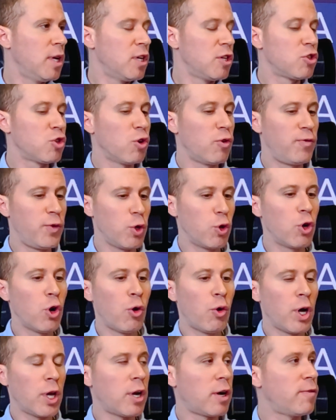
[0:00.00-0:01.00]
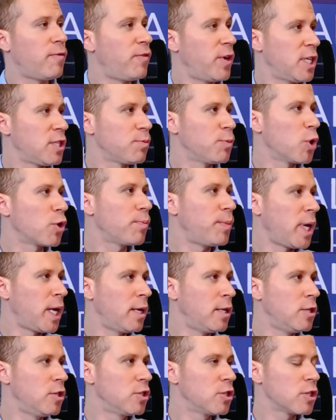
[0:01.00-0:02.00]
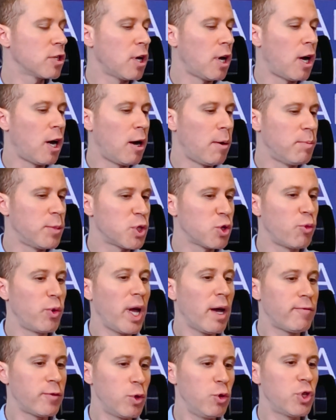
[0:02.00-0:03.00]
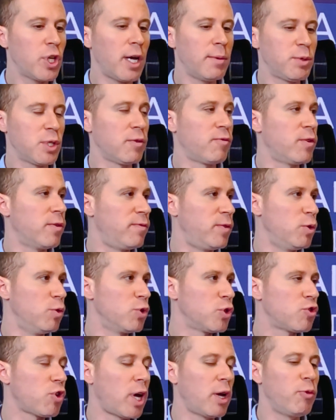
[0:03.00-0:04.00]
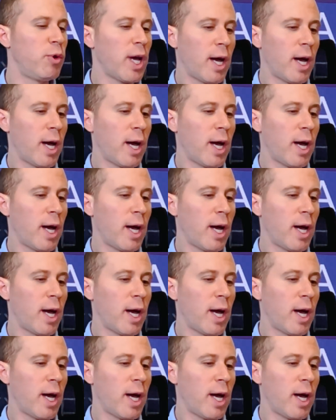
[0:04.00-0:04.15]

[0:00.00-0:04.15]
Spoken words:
So if you go on our Facebook page, so we have two types of reviews, right?